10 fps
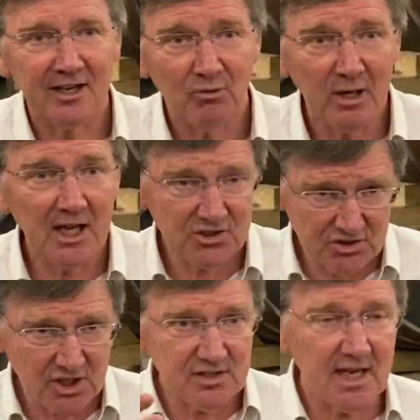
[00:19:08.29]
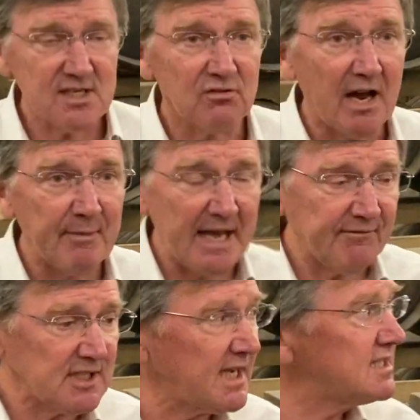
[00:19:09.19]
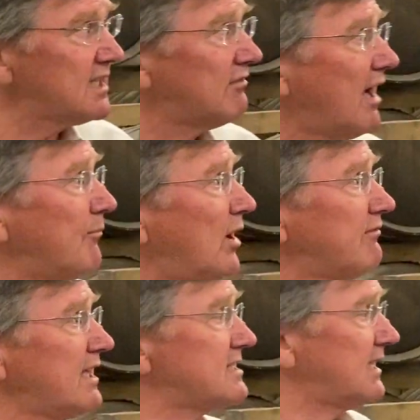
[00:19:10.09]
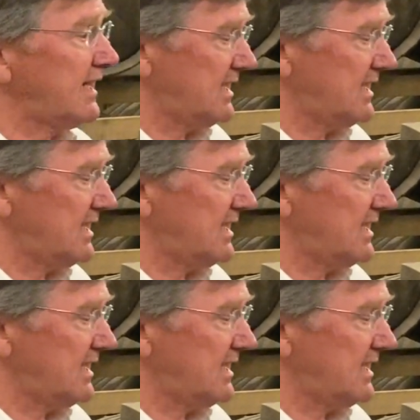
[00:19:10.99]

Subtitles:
Well, let's just taste the rum. I haven't tasted a rum one recently.